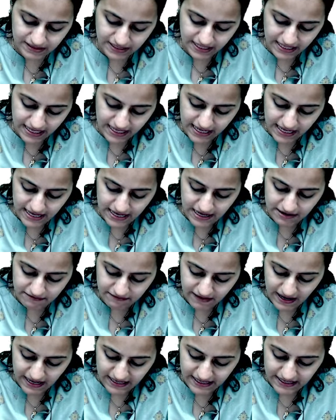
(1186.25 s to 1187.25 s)
AA
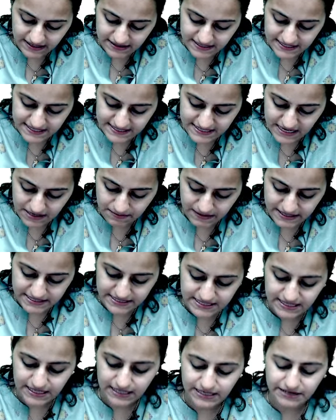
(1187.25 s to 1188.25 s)
wale, these are
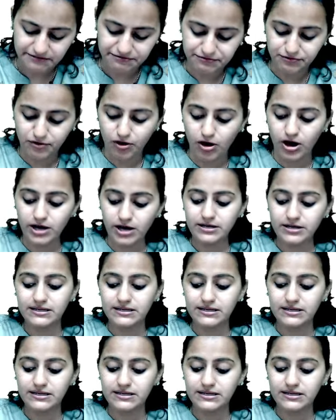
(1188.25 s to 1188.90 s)
basically for